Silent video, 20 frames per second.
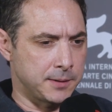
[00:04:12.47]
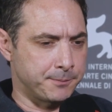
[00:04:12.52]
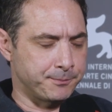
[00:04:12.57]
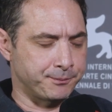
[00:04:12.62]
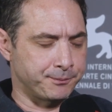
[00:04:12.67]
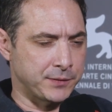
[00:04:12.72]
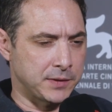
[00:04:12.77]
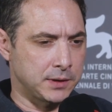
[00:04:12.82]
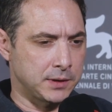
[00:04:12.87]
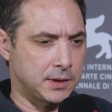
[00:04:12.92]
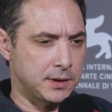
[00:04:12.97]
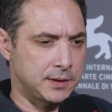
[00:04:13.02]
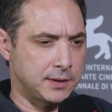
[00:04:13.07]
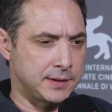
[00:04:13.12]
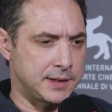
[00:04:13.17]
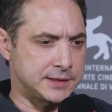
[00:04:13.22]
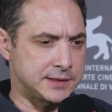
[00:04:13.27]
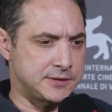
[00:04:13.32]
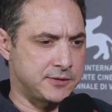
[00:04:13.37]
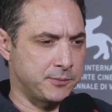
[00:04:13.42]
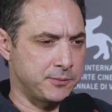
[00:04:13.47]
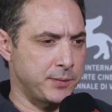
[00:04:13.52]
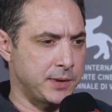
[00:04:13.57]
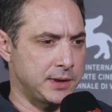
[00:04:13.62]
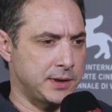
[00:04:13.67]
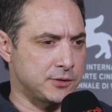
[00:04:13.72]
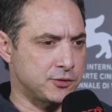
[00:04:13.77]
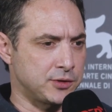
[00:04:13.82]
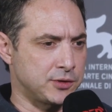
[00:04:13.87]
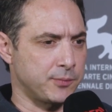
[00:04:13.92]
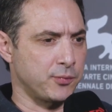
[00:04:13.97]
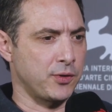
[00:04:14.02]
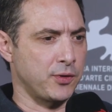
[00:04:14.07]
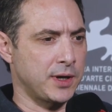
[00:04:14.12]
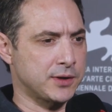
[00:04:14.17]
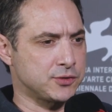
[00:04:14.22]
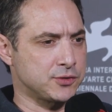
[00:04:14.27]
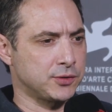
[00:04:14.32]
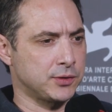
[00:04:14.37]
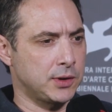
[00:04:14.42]
Um, the achievement is on the
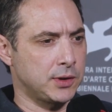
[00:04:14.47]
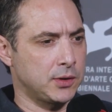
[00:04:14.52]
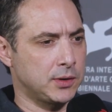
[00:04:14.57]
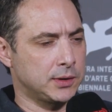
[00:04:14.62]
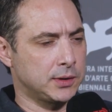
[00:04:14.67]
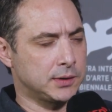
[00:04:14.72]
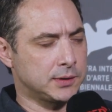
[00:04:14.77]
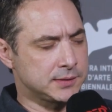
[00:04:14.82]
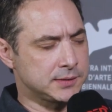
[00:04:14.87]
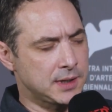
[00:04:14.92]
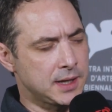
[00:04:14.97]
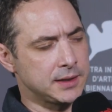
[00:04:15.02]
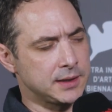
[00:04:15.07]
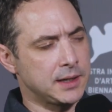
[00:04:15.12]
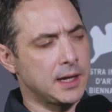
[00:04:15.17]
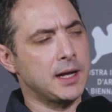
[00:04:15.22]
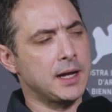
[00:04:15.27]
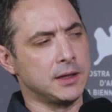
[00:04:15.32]
production do- side,